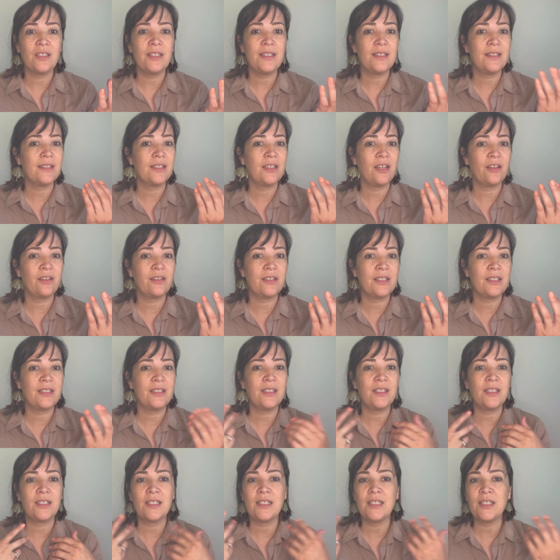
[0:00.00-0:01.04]
He's not
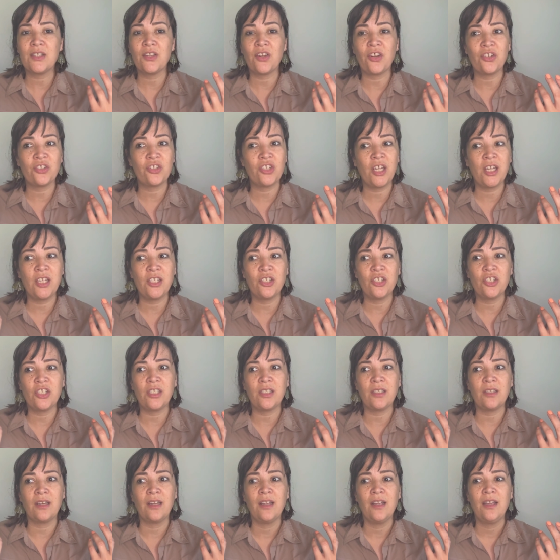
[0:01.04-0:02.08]
listening, he's not
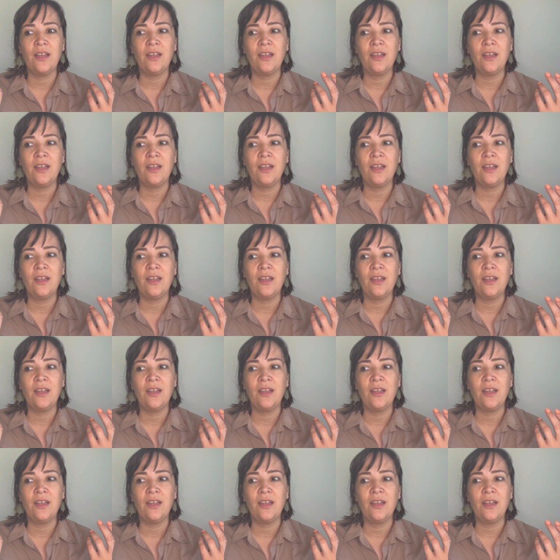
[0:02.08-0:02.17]
changing.